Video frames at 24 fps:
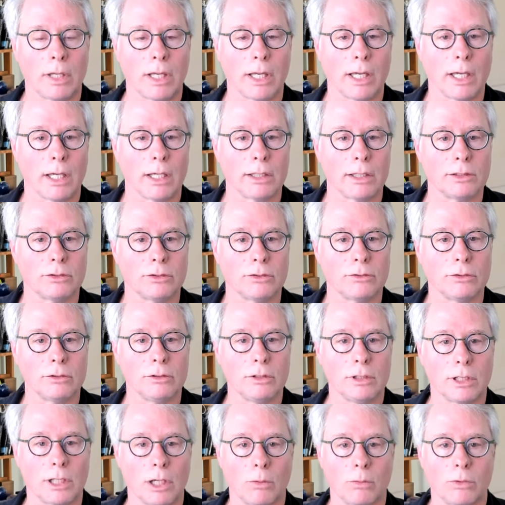and
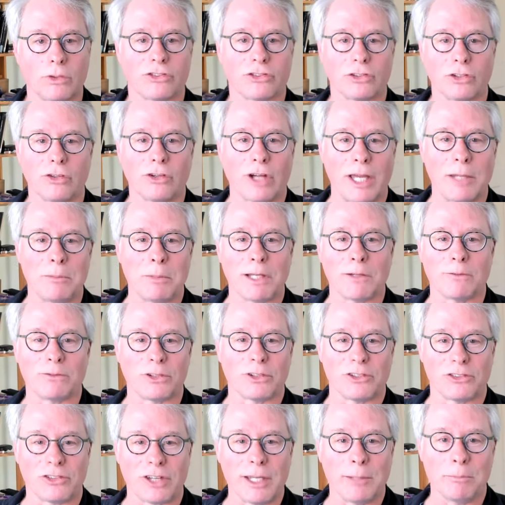you know we're still aiming for
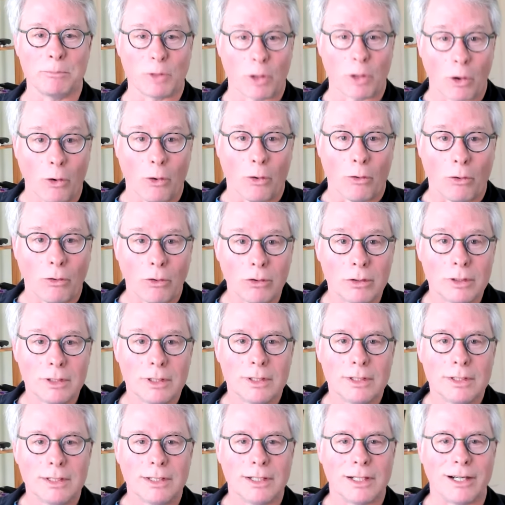the same goal.
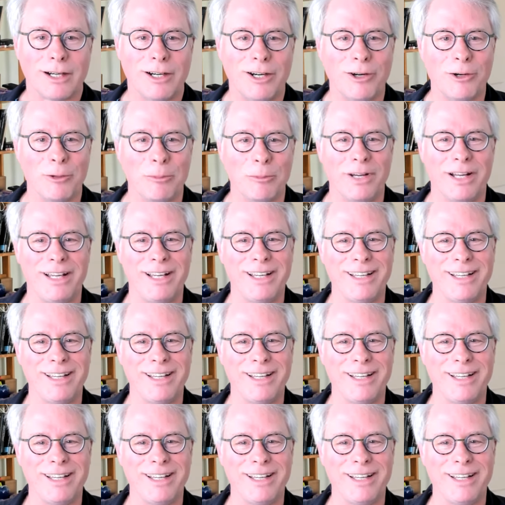Um,